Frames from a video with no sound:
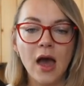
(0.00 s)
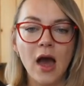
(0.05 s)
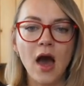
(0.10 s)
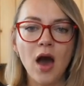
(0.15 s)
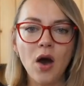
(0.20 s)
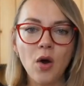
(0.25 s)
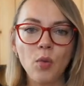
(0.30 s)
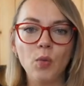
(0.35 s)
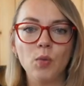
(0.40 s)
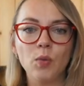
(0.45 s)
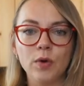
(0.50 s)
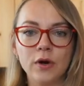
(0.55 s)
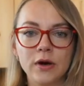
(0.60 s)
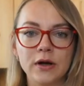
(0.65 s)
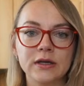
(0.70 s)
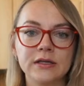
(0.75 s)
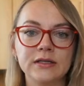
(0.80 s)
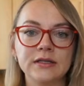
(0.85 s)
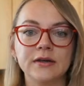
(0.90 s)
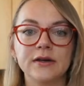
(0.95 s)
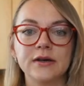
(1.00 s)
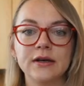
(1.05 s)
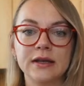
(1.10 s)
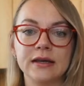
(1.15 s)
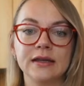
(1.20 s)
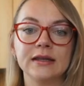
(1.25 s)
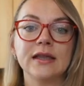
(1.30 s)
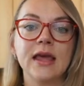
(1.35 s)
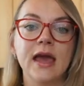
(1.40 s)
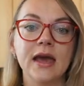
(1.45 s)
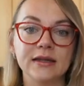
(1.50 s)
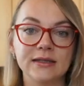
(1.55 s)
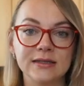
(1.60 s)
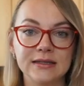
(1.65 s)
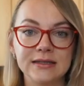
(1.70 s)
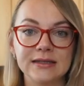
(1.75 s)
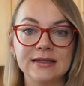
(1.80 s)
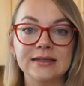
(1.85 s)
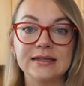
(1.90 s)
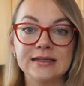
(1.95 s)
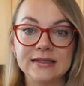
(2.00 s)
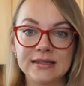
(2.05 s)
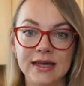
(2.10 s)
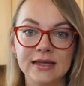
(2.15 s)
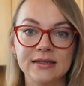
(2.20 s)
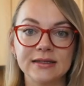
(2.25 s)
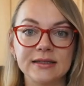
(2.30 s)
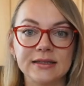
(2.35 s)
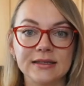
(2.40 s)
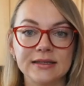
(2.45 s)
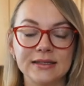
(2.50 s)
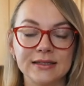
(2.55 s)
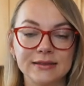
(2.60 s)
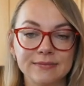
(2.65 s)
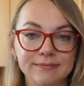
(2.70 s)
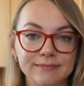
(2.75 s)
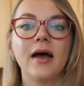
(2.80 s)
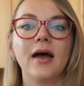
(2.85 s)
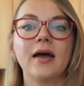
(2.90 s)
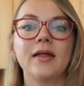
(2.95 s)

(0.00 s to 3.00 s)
how words are connected in a sentence.